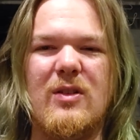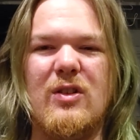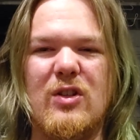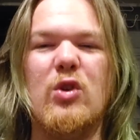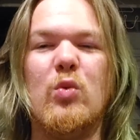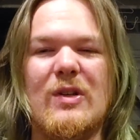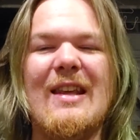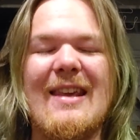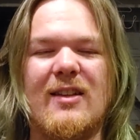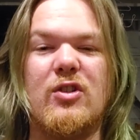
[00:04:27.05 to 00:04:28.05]

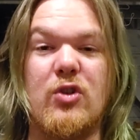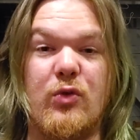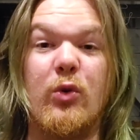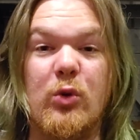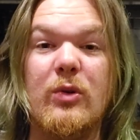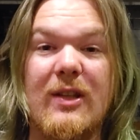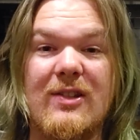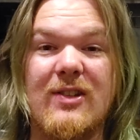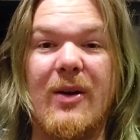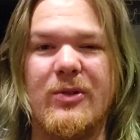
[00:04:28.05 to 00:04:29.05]
unique truly
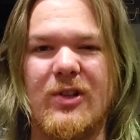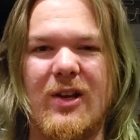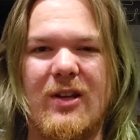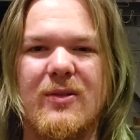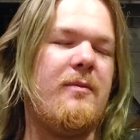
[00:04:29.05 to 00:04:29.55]
sounds like.